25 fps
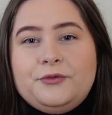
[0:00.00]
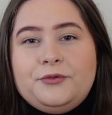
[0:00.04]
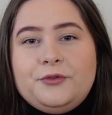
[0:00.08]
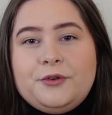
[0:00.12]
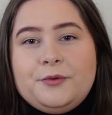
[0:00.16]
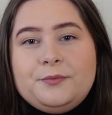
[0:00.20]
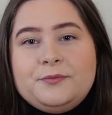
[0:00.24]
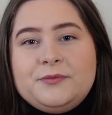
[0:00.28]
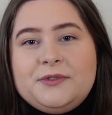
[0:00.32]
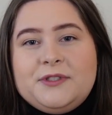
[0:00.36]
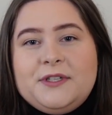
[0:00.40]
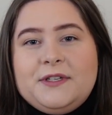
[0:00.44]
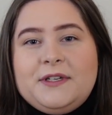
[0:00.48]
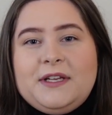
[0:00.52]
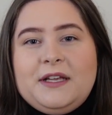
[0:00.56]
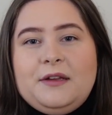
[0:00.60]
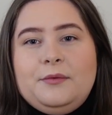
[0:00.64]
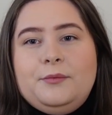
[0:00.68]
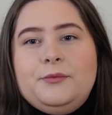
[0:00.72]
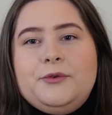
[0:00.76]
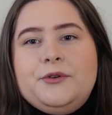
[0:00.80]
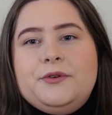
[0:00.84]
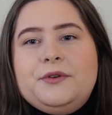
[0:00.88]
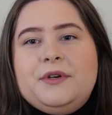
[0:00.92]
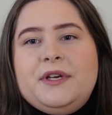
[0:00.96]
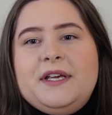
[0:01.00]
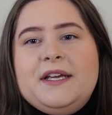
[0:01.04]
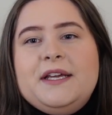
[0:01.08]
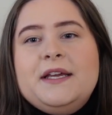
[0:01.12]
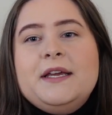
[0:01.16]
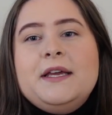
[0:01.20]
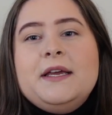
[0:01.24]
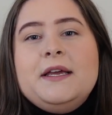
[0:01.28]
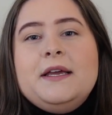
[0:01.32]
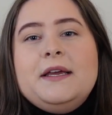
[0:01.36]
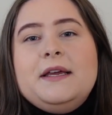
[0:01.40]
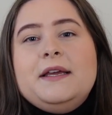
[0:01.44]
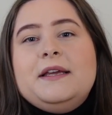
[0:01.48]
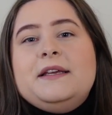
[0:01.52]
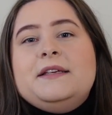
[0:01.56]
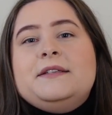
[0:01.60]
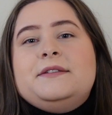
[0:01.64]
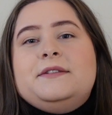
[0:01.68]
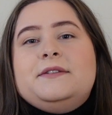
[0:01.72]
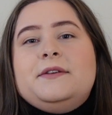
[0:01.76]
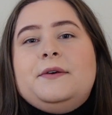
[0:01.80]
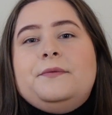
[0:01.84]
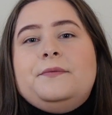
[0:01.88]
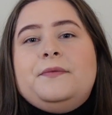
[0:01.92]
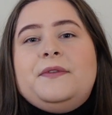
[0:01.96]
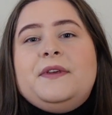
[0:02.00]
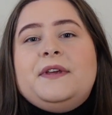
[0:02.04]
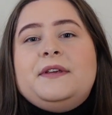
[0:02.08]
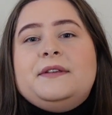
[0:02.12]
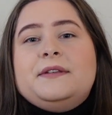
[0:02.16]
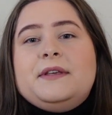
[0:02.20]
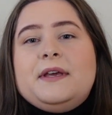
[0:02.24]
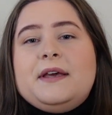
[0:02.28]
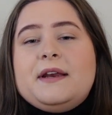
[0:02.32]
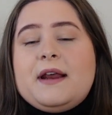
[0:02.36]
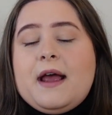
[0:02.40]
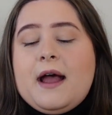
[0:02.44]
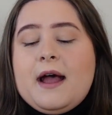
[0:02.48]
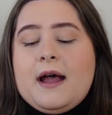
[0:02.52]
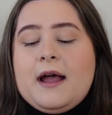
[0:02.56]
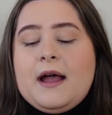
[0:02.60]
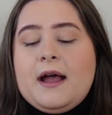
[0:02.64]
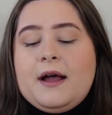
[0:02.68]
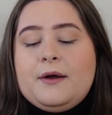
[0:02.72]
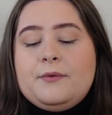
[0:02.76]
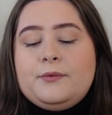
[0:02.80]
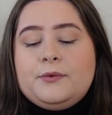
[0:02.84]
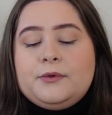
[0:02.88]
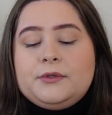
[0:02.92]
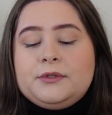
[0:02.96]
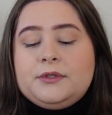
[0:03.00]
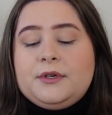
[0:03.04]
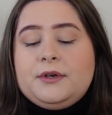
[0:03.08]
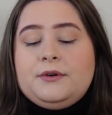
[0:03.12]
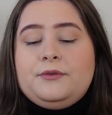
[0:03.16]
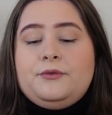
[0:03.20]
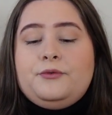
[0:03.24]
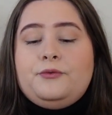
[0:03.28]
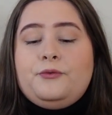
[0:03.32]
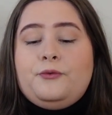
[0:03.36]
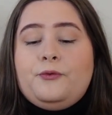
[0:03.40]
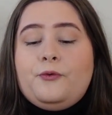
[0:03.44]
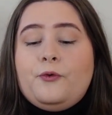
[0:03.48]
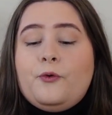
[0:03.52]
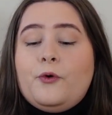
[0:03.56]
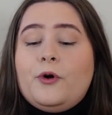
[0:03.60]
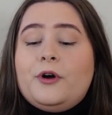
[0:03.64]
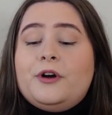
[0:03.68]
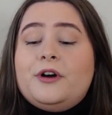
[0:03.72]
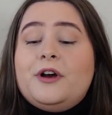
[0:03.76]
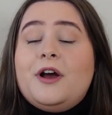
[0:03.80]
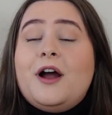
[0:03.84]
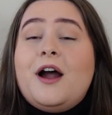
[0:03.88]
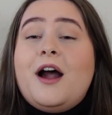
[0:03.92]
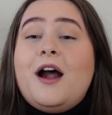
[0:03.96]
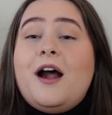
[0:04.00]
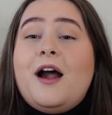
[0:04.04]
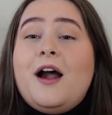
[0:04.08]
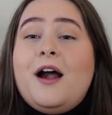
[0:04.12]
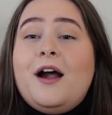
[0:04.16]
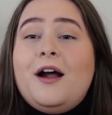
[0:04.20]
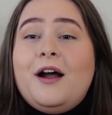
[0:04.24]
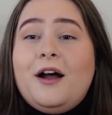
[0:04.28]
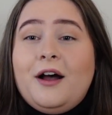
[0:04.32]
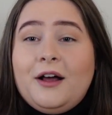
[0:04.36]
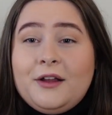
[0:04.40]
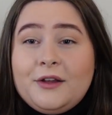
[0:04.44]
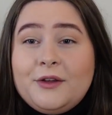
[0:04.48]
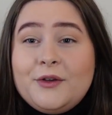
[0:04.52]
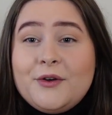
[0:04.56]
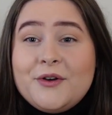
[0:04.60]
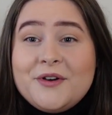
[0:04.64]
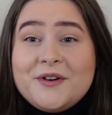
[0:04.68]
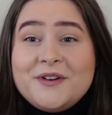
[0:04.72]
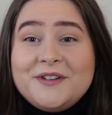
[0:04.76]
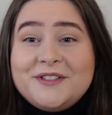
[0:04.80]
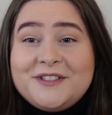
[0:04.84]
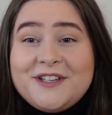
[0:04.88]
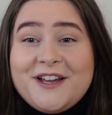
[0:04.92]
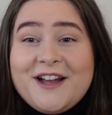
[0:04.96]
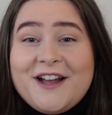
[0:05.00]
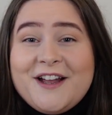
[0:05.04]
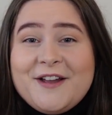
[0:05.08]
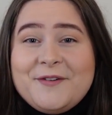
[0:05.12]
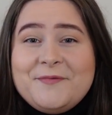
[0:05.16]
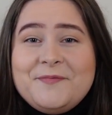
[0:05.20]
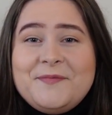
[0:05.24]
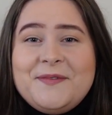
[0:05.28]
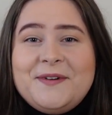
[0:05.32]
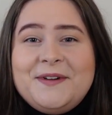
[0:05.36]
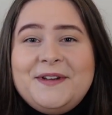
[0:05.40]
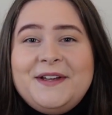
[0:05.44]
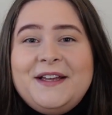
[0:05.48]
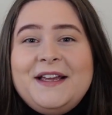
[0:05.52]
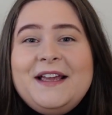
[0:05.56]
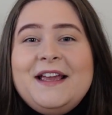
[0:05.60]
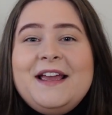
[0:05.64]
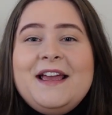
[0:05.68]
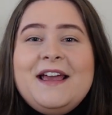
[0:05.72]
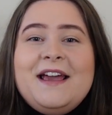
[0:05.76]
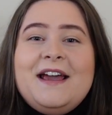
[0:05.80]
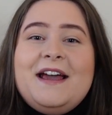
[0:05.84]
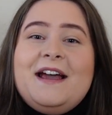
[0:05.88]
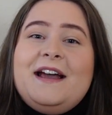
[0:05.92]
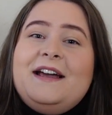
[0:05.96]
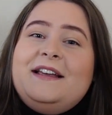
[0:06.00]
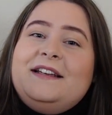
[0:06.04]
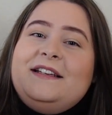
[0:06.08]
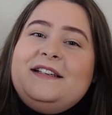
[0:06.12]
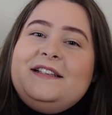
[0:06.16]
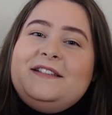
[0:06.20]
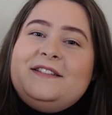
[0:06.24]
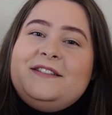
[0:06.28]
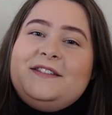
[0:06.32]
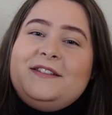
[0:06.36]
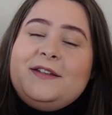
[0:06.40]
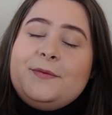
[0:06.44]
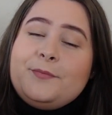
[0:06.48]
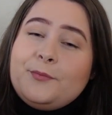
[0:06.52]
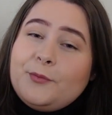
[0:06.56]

from Chanel Beauty is something that I have wanted for a long time, and it's the